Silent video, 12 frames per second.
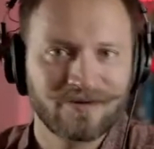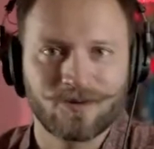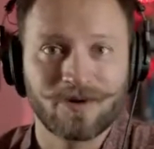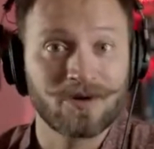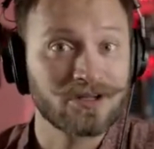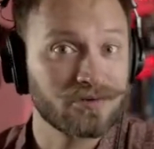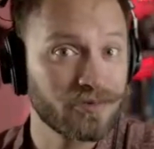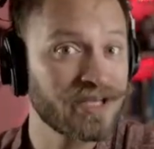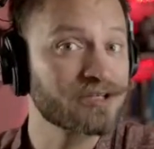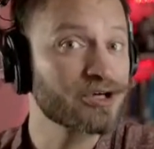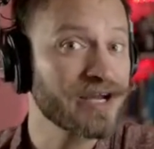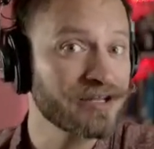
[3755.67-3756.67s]
We will be
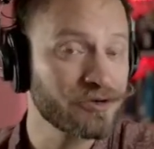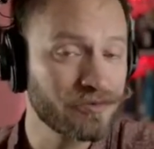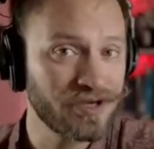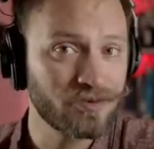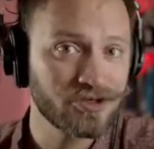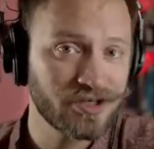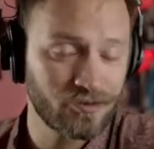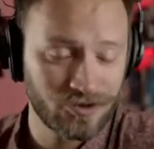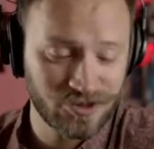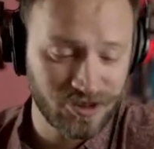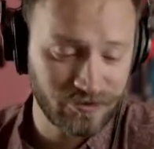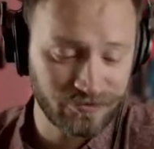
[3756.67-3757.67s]
trying to be pushing more
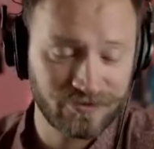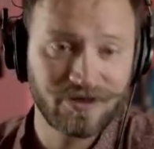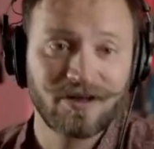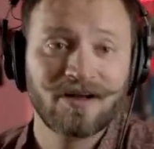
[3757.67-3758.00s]
stuff.